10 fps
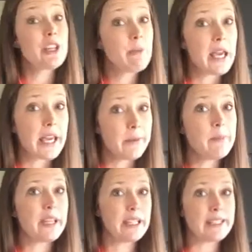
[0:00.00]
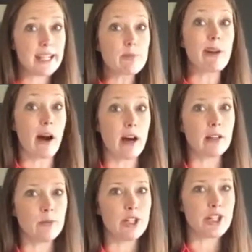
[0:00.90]
bacon because that's what
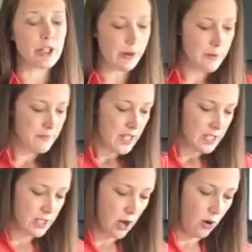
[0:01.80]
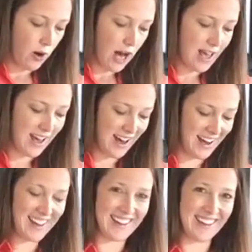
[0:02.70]
Autumn would do. So
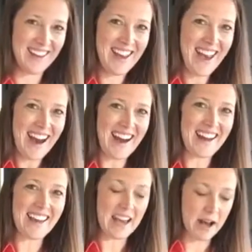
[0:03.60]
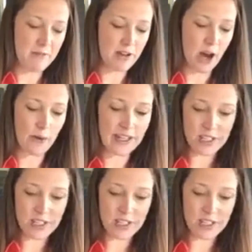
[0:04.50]
I am going